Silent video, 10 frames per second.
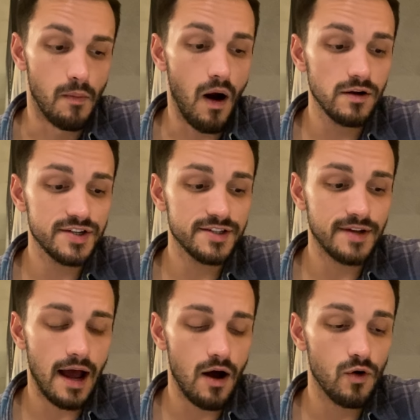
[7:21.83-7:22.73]
Mars is
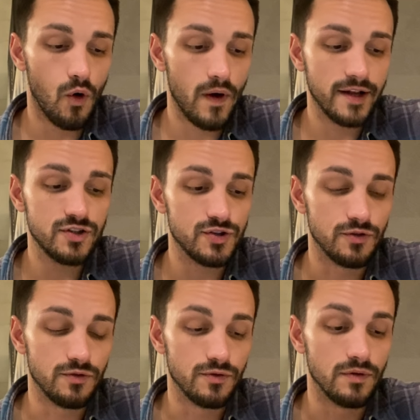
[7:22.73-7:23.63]
now going
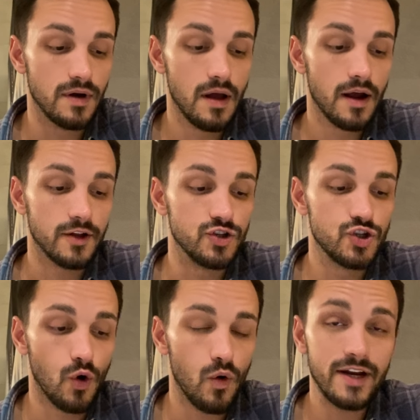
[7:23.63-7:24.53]
to
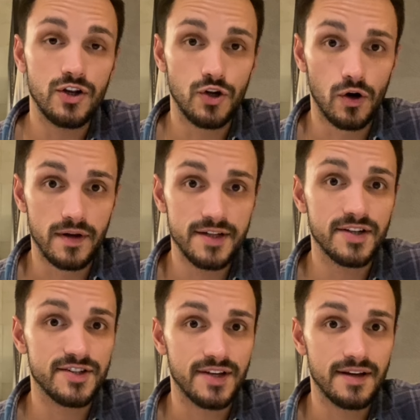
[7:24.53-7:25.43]
conjoin
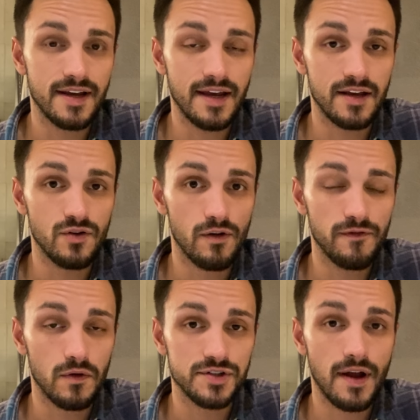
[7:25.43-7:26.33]
Uranus sitting in your
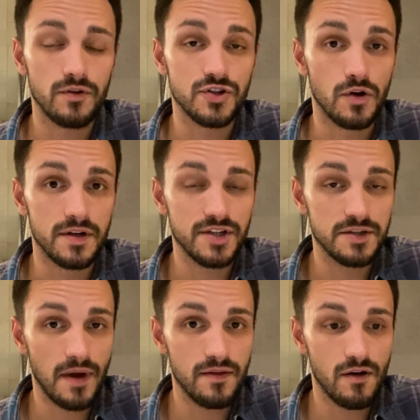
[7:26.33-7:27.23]
first house. Uranus
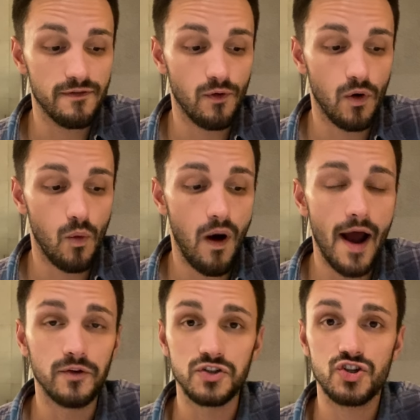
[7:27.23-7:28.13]
has been there for a
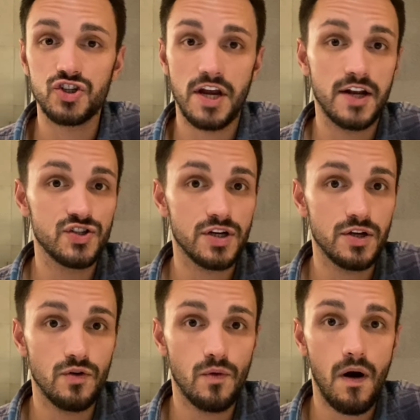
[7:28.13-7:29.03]
while. It's changing
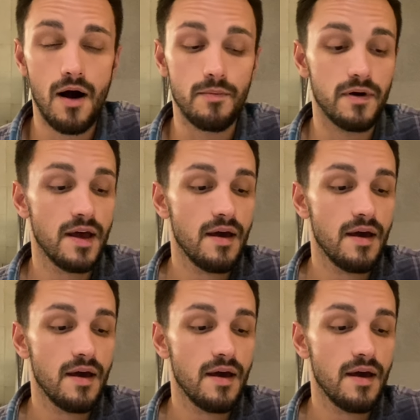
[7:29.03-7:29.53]
you up.